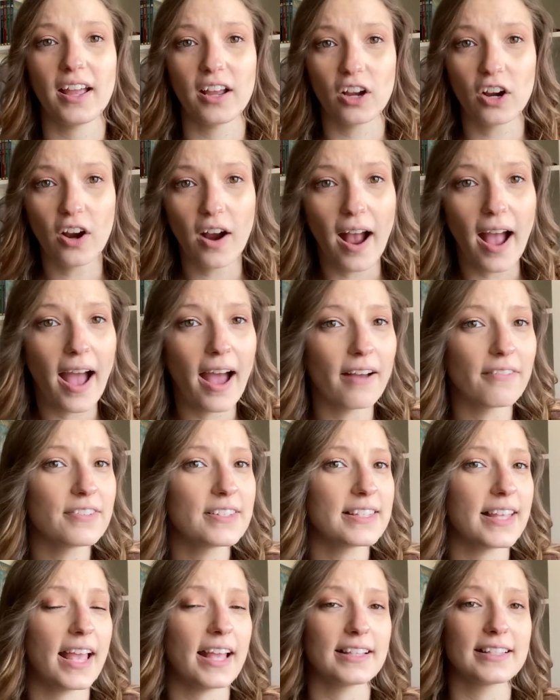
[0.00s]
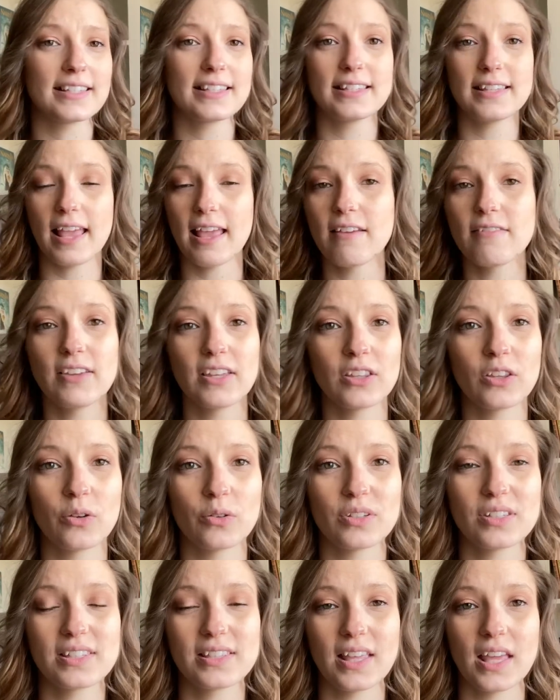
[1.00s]
and crafts and saving
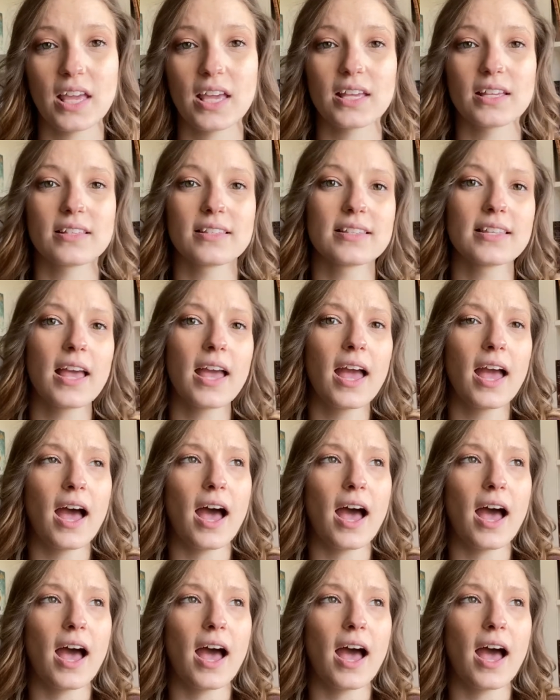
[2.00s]
those things?